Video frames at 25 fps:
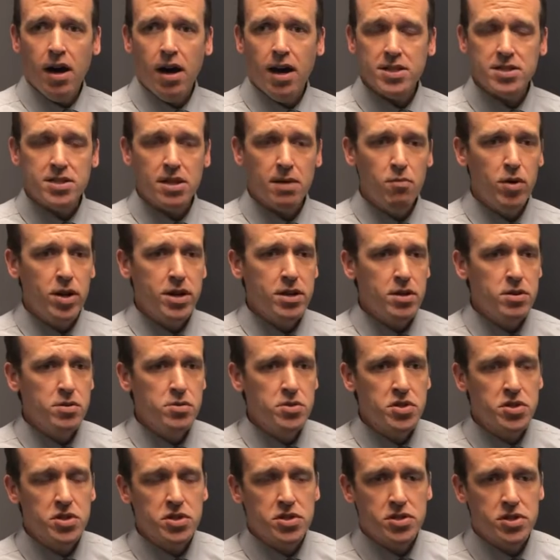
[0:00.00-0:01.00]
Someone
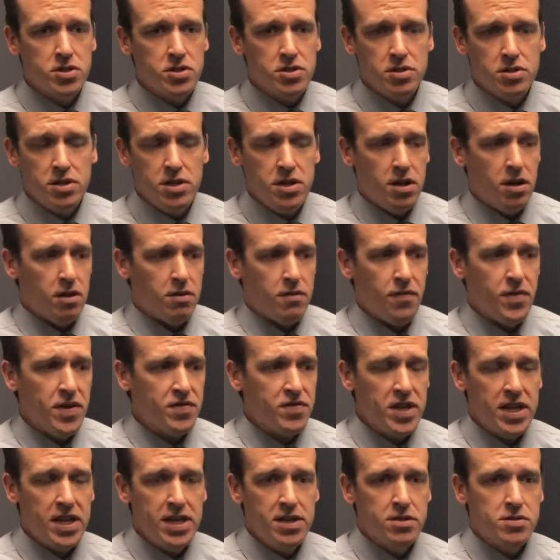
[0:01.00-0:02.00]
who's
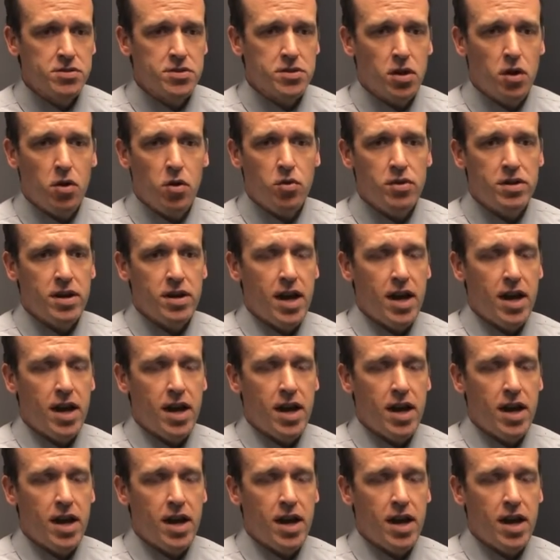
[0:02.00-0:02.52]
15 years old,